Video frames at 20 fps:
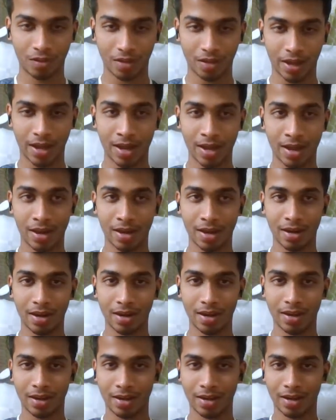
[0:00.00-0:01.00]

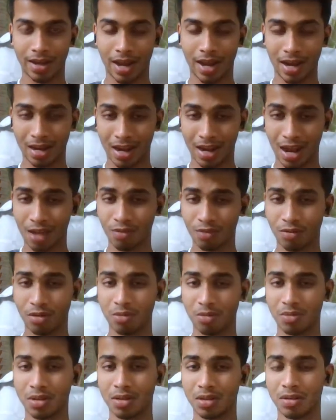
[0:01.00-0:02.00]
And at last,
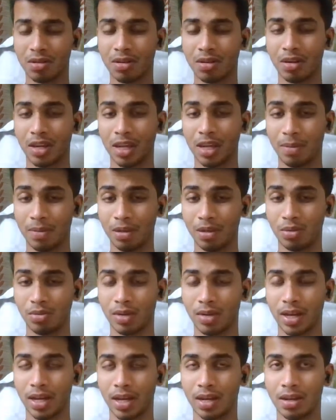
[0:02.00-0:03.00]
we were able to
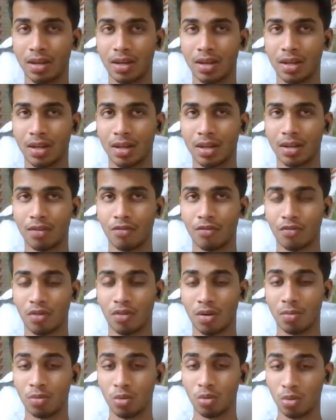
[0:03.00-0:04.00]
get
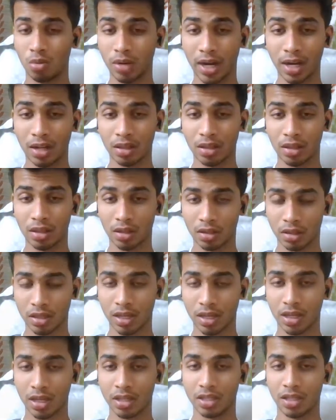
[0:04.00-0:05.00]
from 296
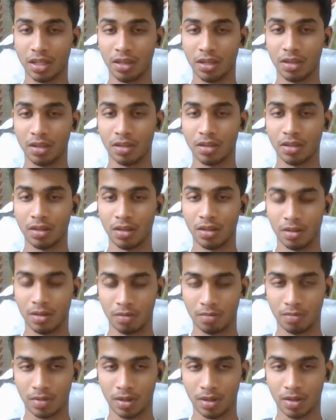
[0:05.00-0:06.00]
kg
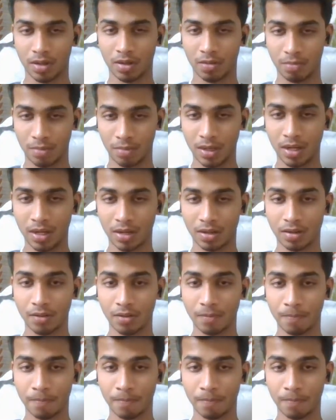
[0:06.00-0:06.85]
per meter